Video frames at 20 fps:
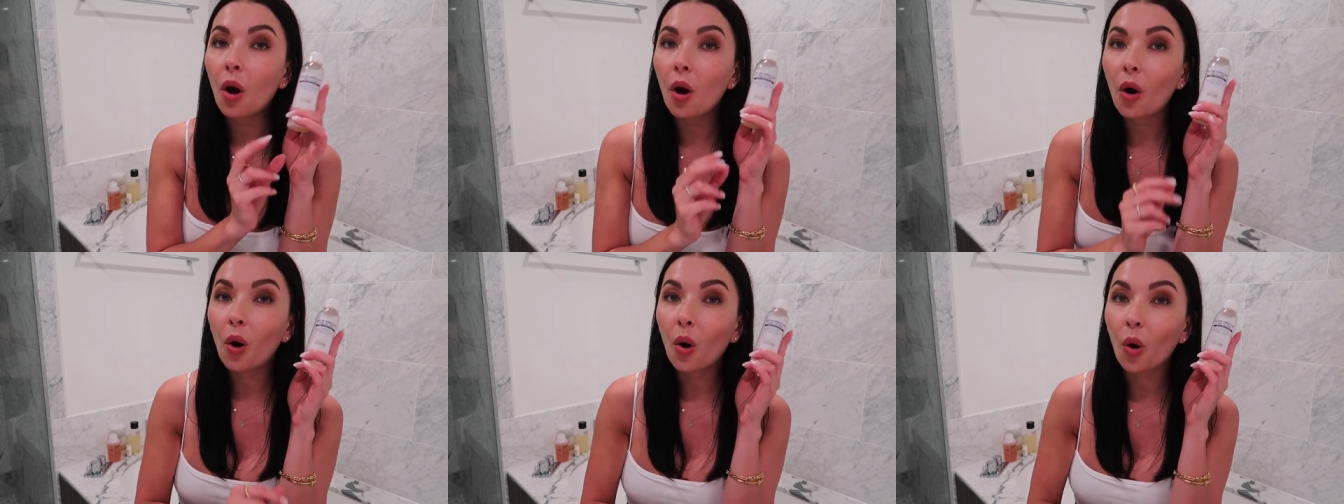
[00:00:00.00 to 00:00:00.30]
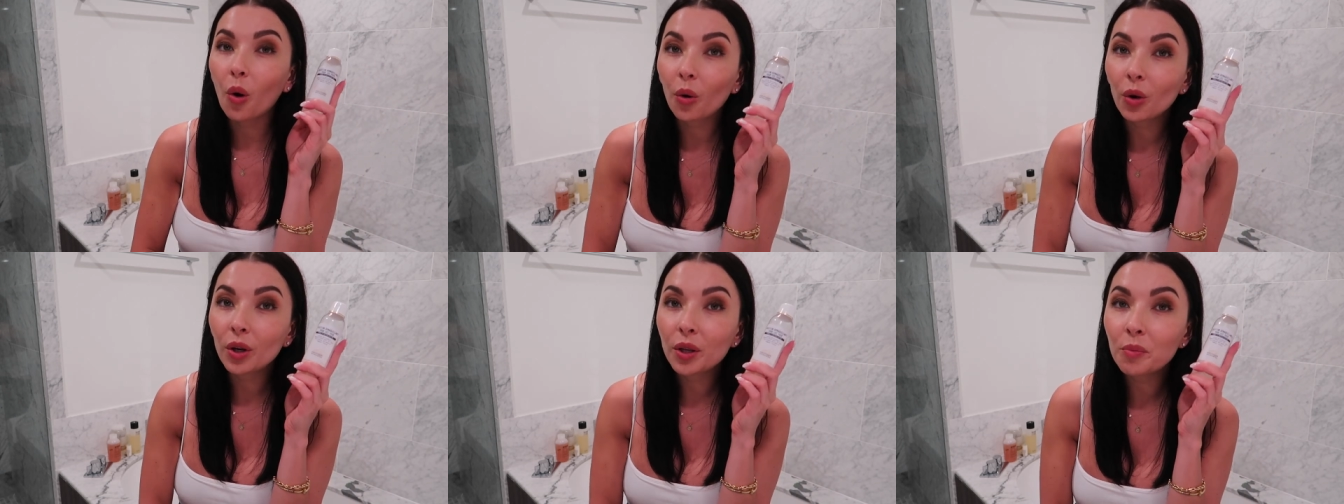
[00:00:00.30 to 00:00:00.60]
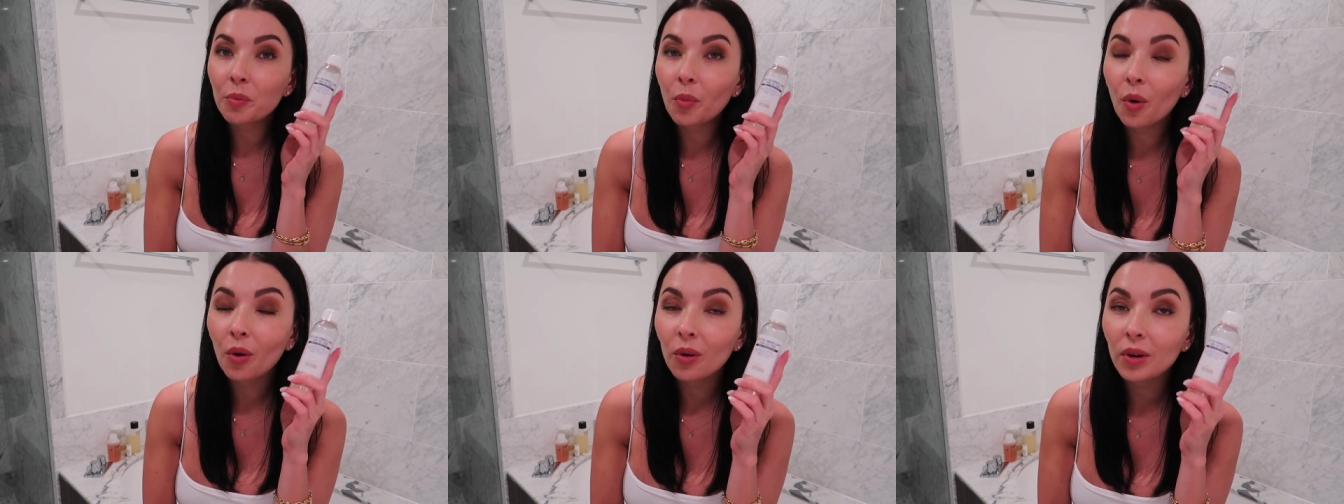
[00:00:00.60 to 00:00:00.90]
Holy
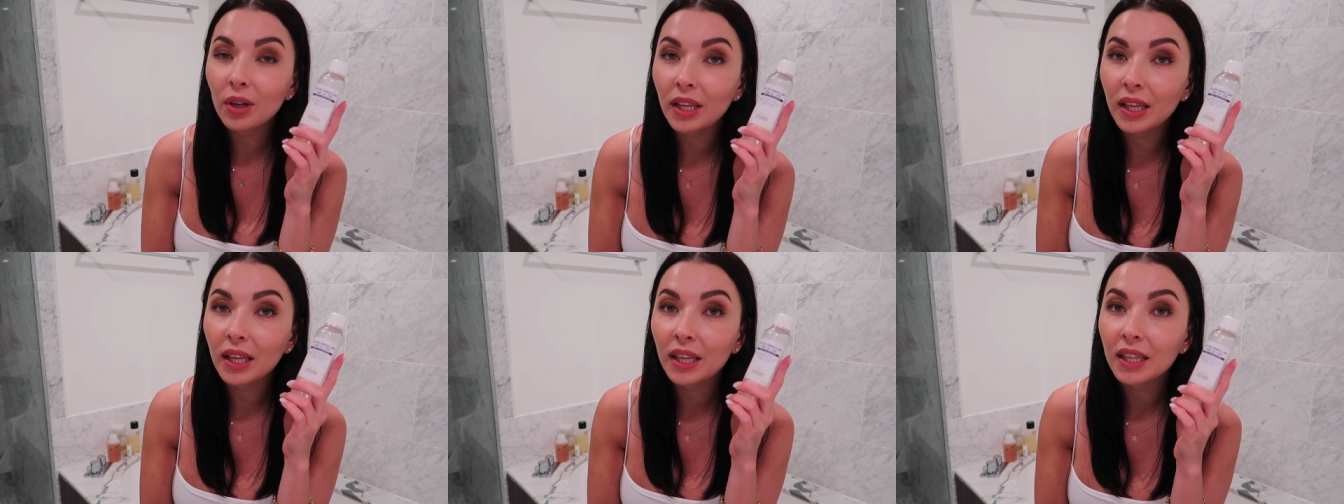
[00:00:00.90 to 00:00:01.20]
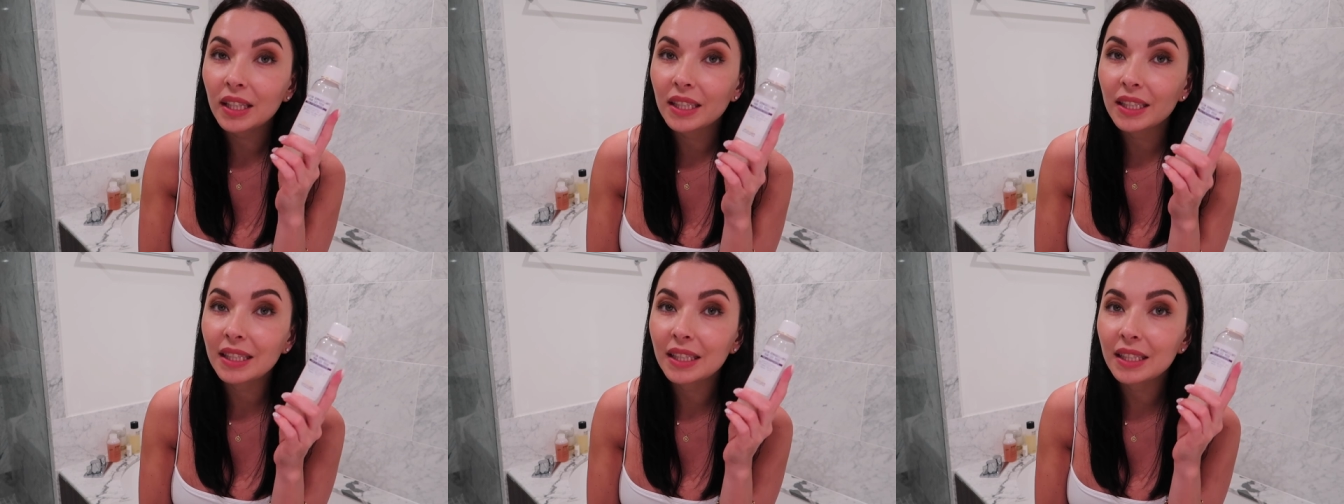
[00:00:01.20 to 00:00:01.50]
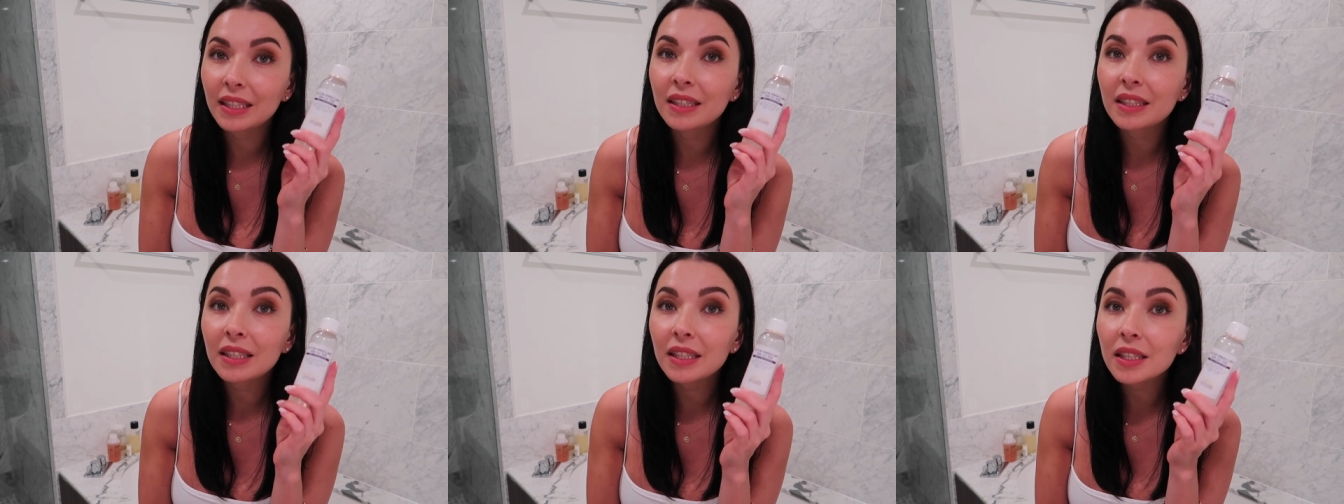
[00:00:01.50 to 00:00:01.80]
moly,
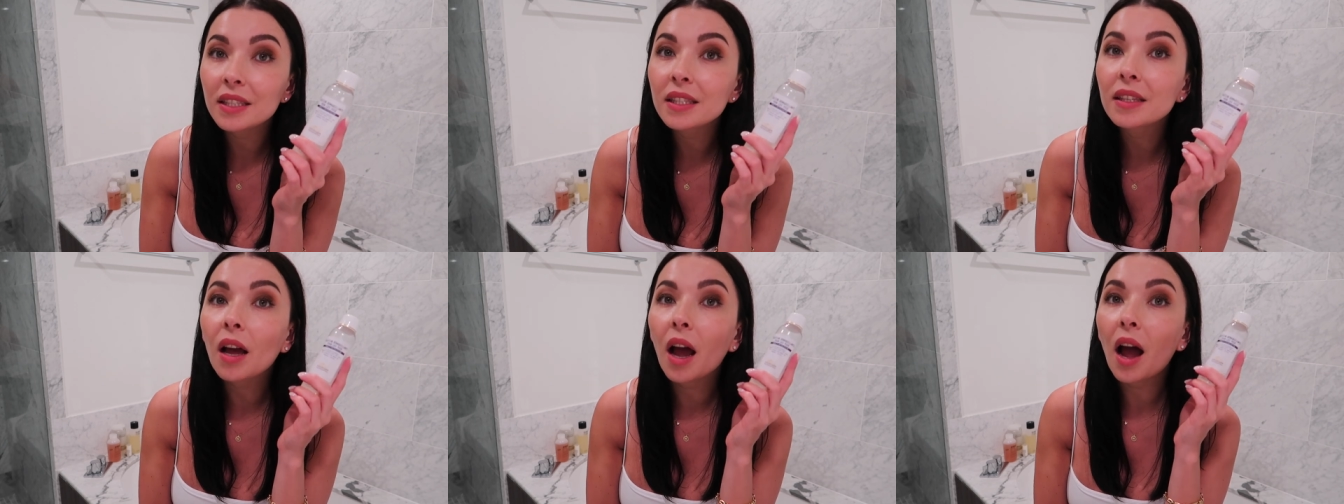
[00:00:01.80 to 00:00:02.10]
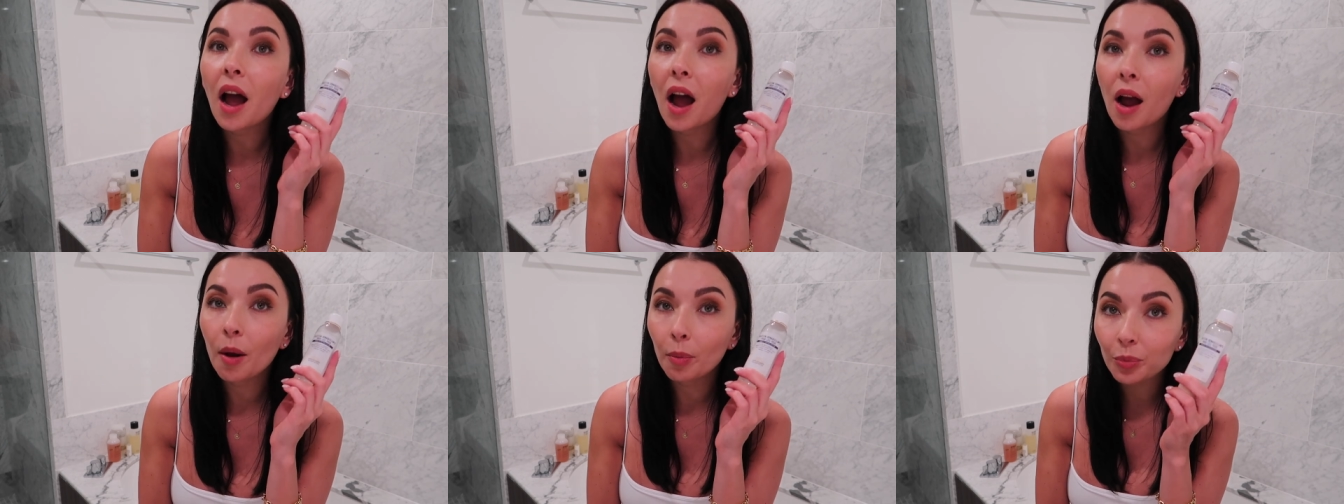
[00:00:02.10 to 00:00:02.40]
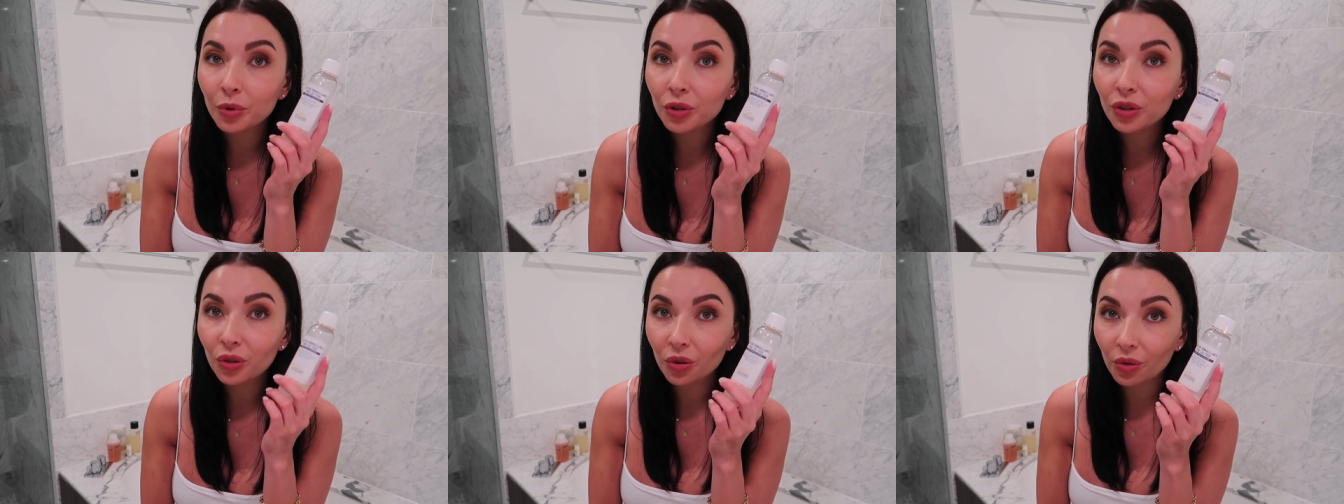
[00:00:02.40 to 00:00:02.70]
this is
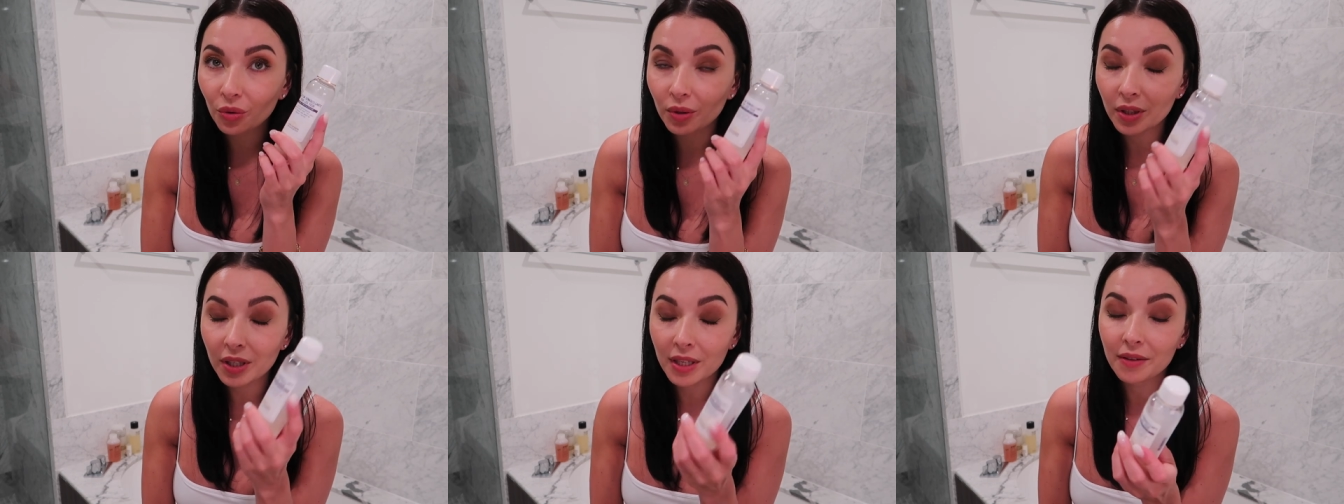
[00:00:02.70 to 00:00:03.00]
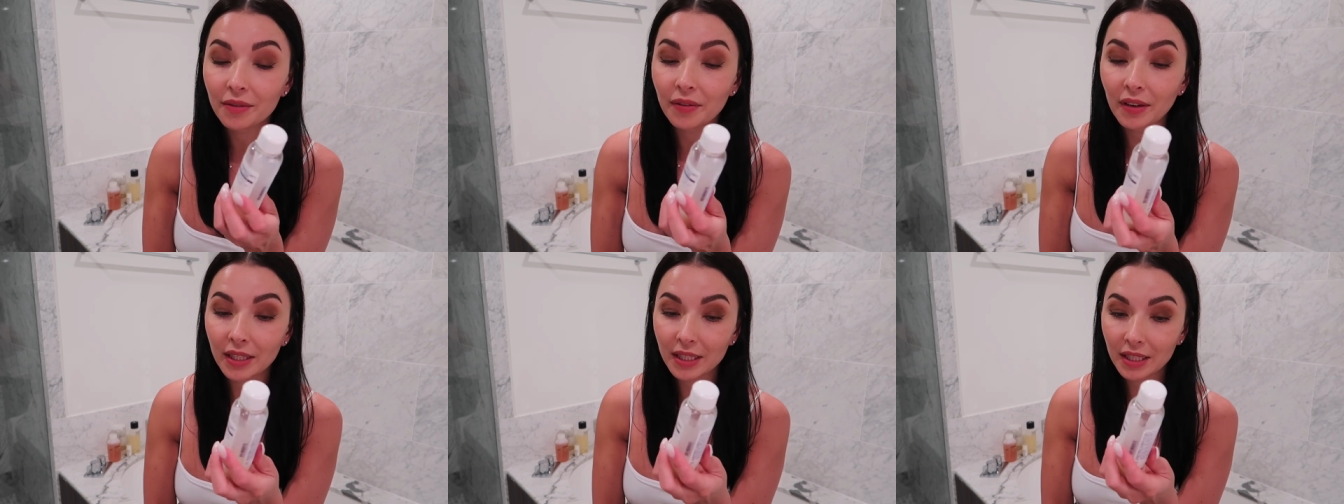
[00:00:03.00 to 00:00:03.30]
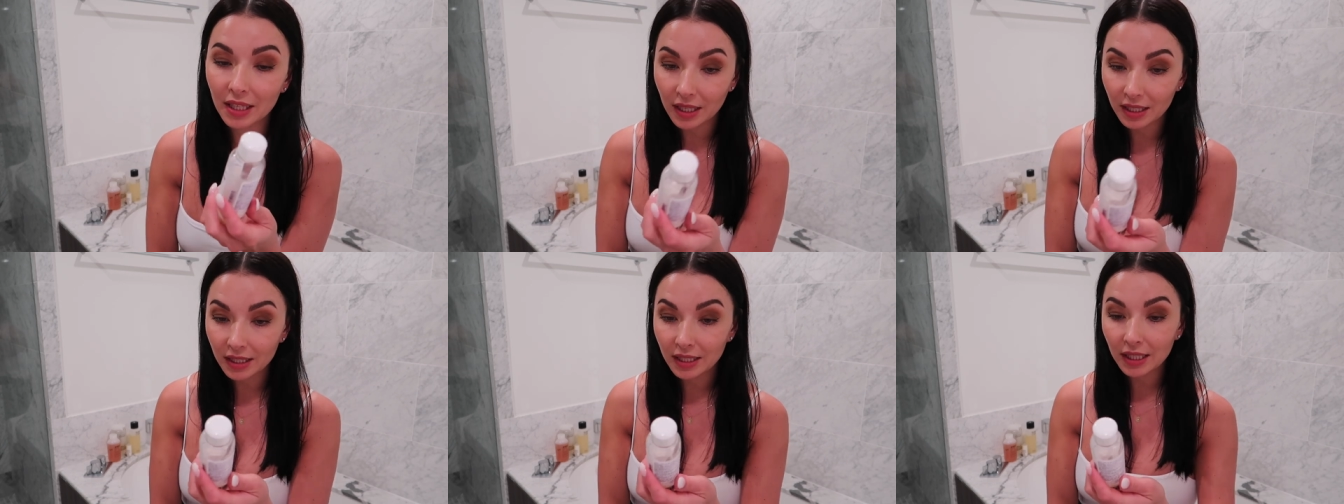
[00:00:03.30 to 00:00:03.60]
absolutely
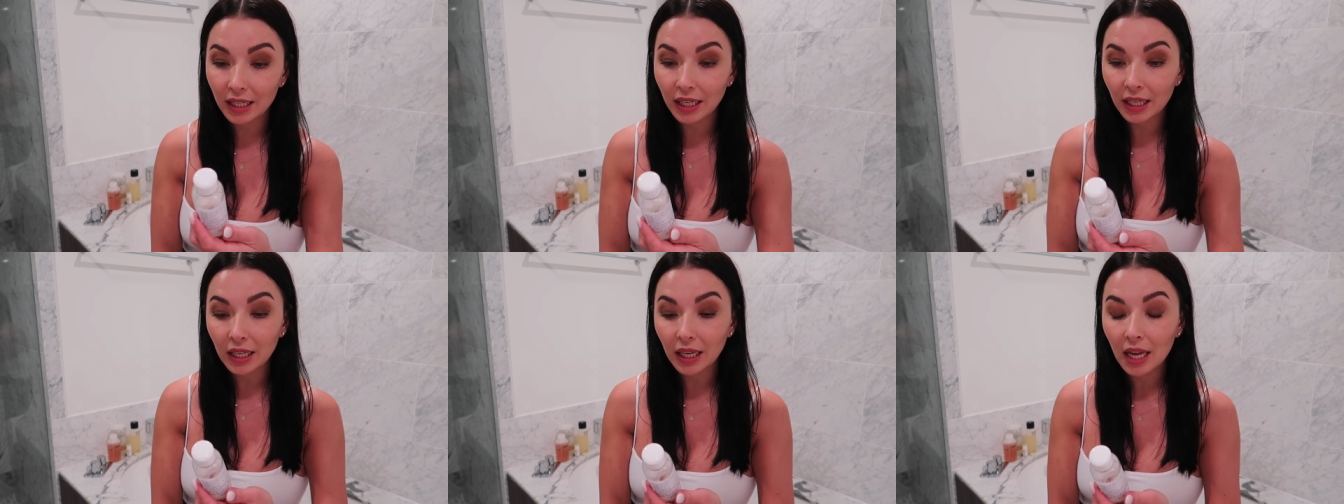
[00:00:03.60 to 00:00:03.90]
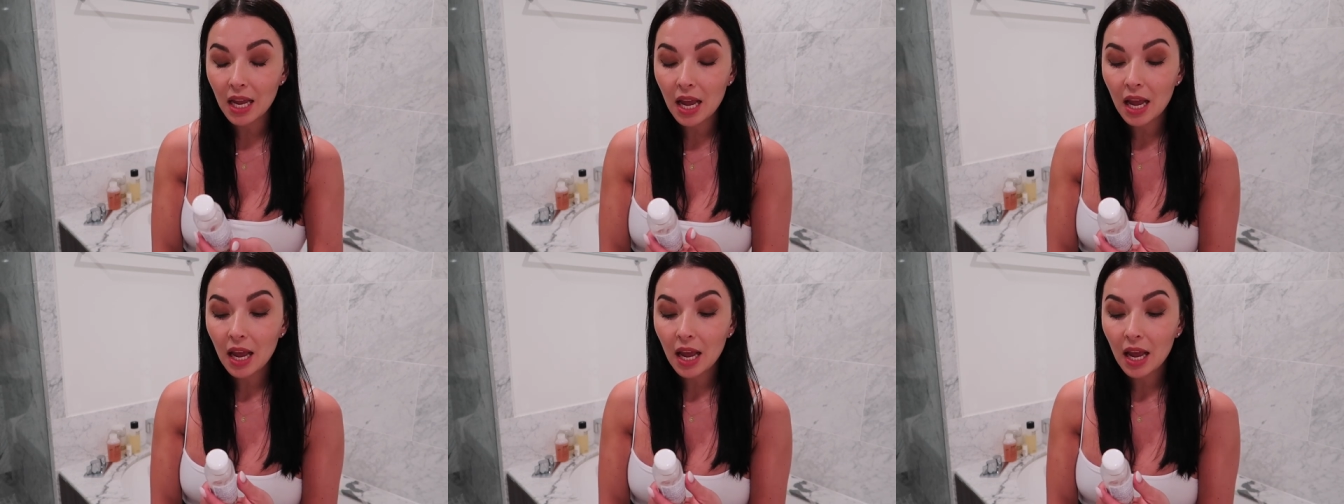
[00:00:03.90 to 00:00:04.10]
fantastic.